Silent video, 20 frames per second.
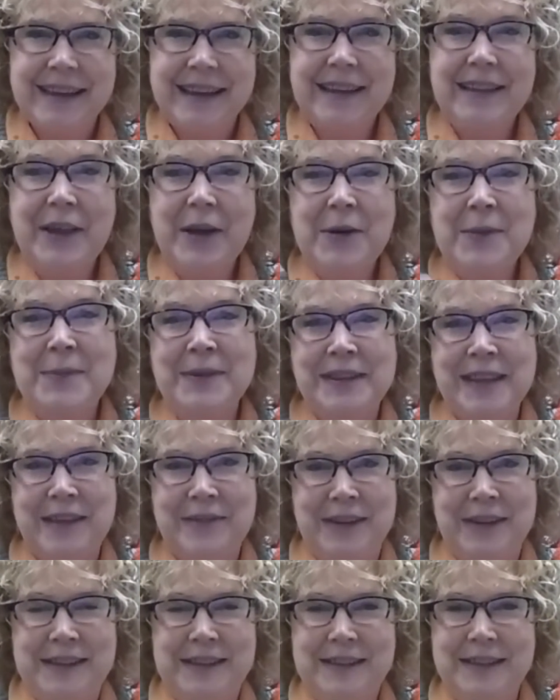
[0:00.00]
Hello,
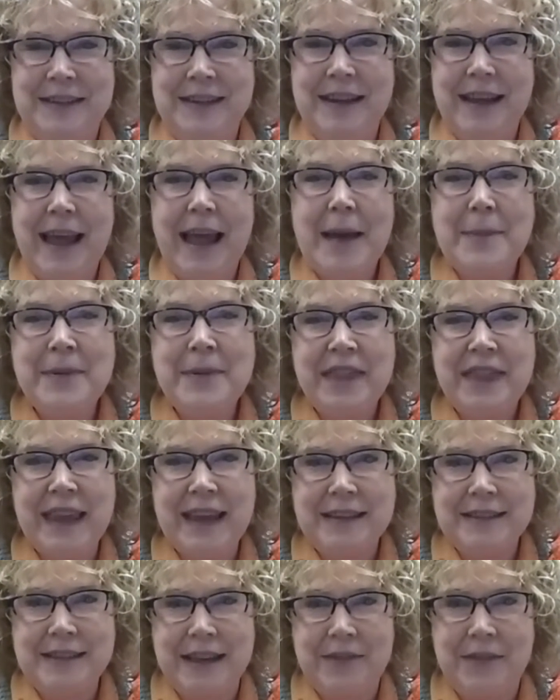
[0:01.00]
beloveds. Happy
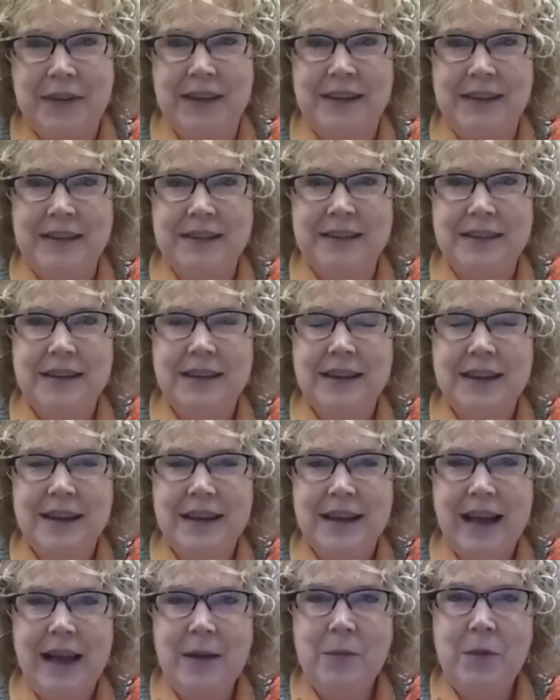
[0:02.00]
Thanksgiving.
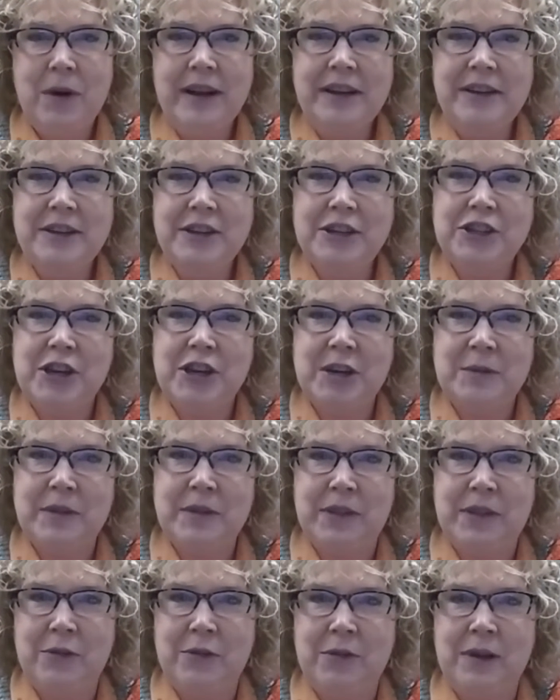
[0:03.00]
I wanted to share
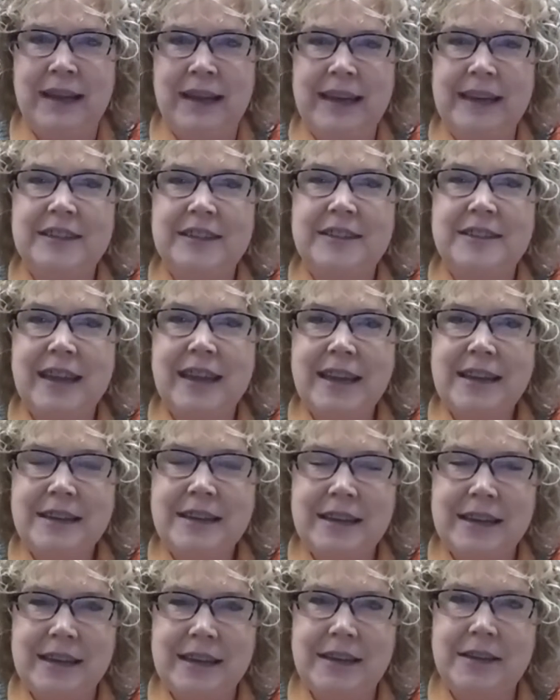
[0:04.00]
with you an
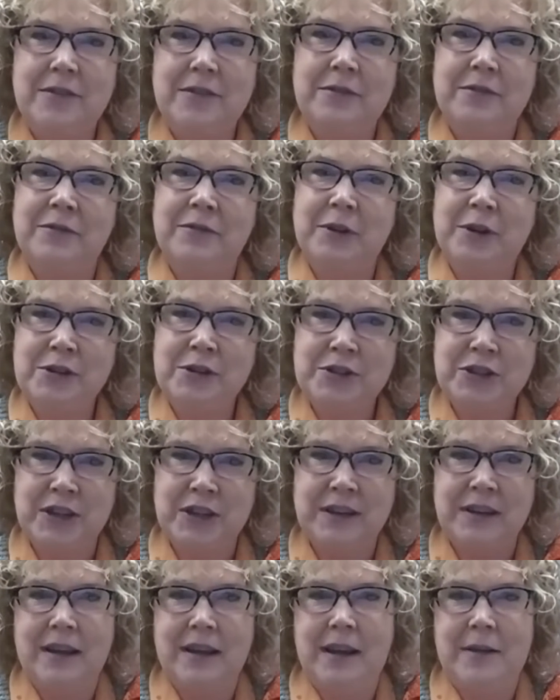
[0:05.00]
extended
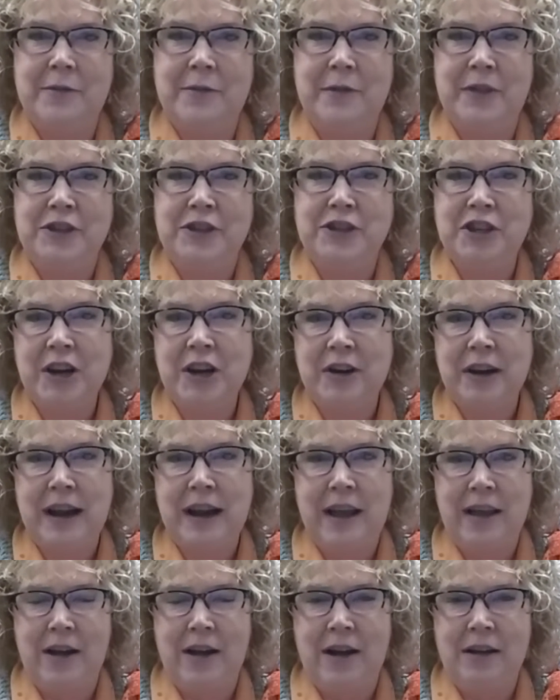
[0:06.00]
version of the sharing
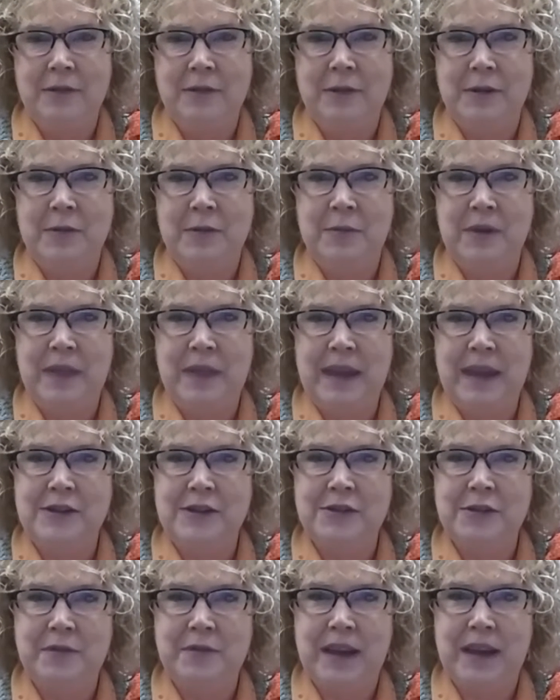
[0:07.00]
I offered with the
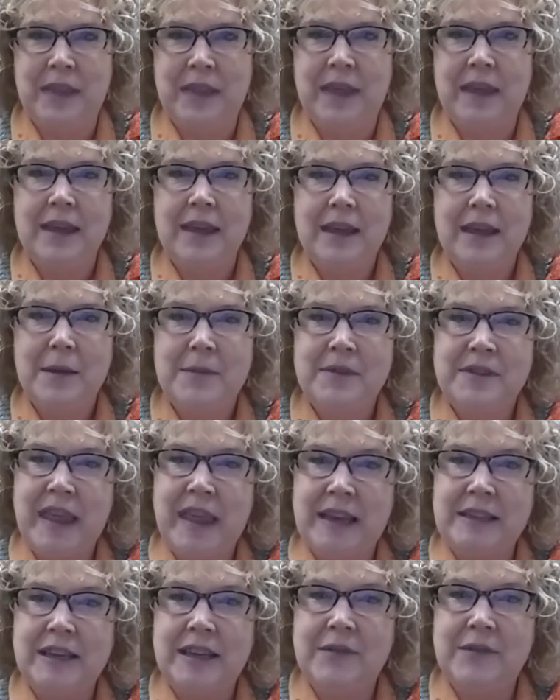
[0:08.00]
Interfaith
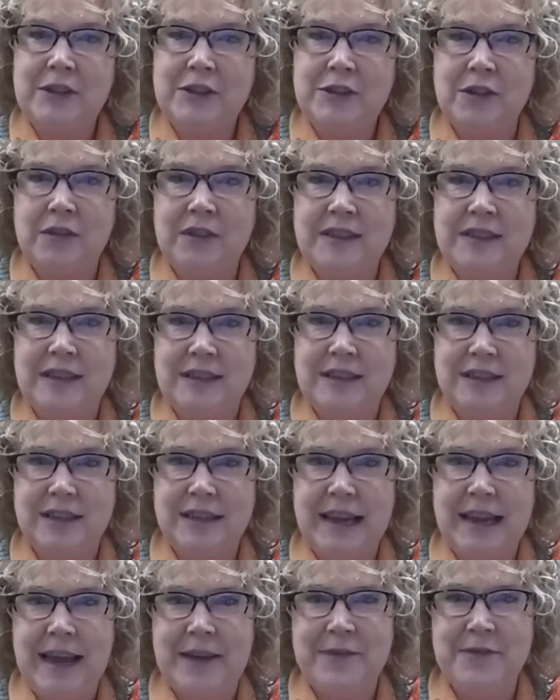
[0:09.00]
Thanksgiving service on
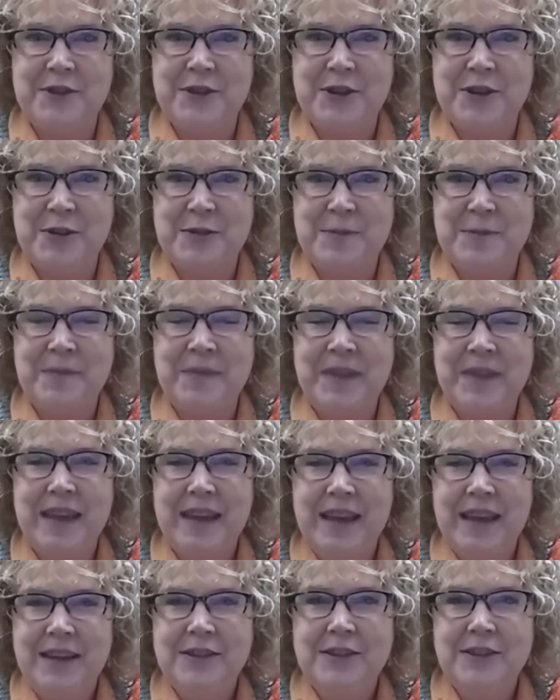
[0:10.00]
Sunday afternoon.
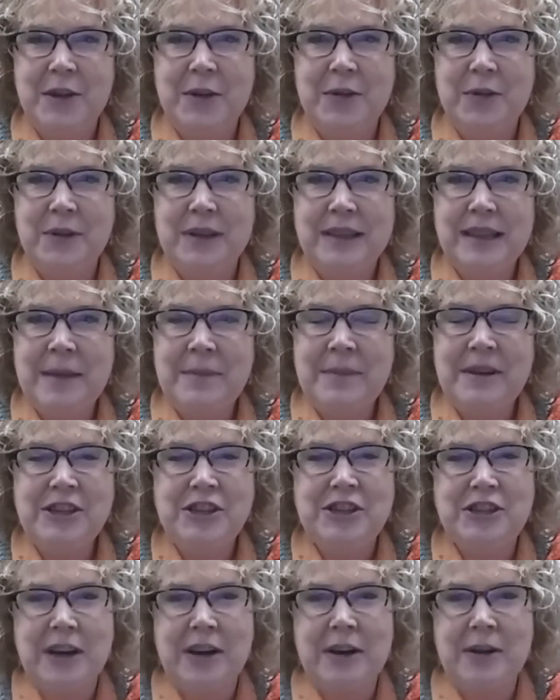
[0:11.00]
So let me
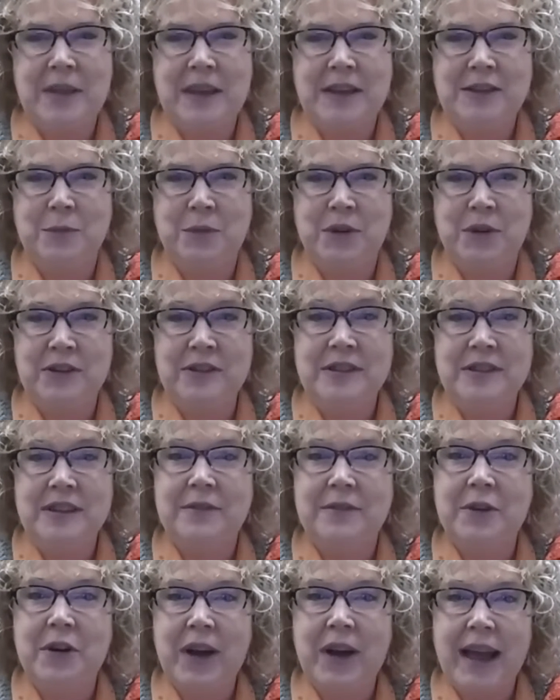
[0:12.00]
share these words
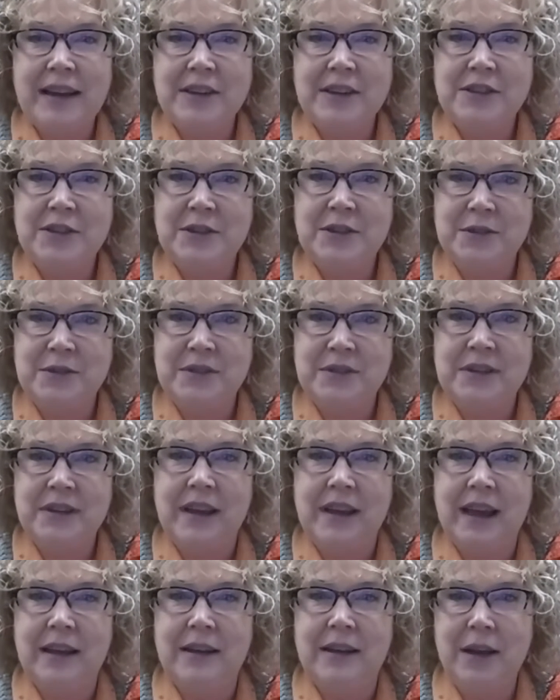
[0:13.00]
of gratitude
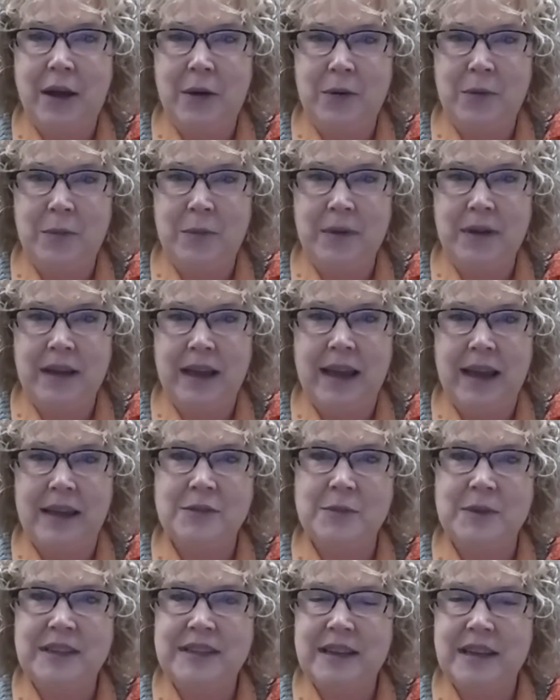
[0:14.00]
and hope as
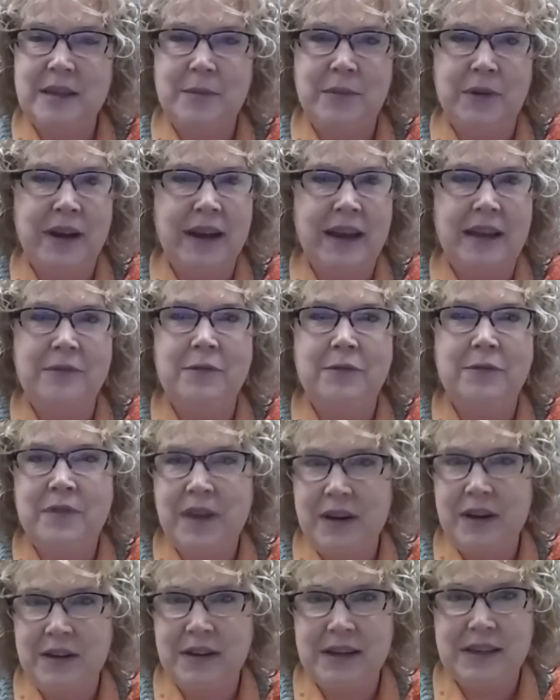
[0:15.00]
we celebrate a
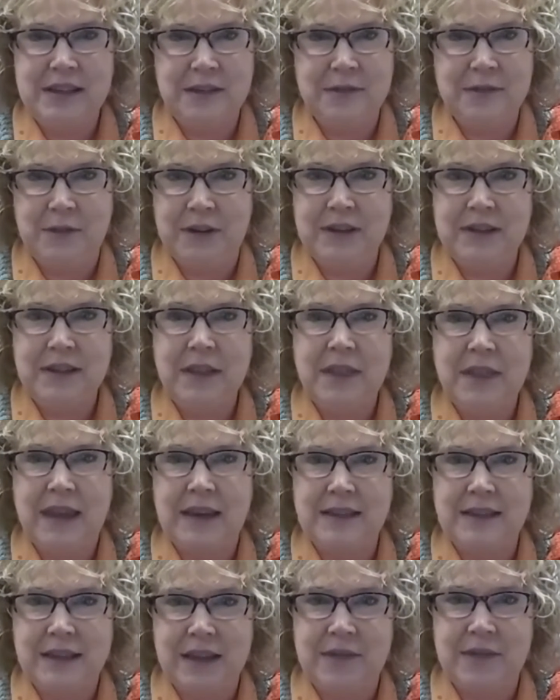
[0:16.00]
very different
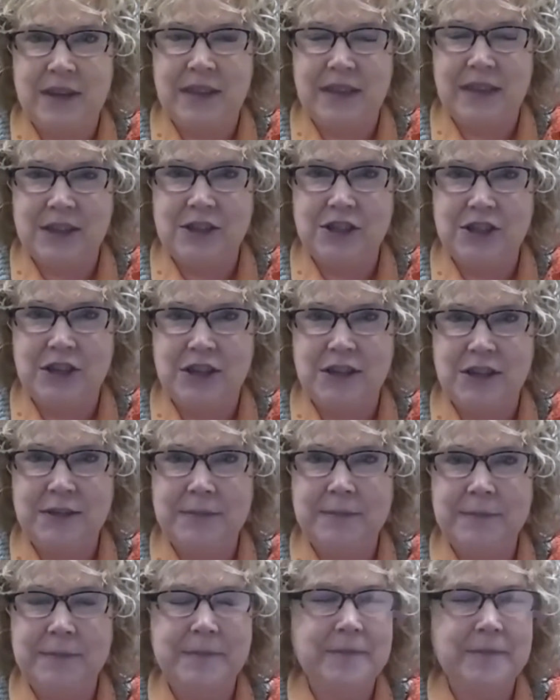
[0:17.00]
Thanksgiving this year.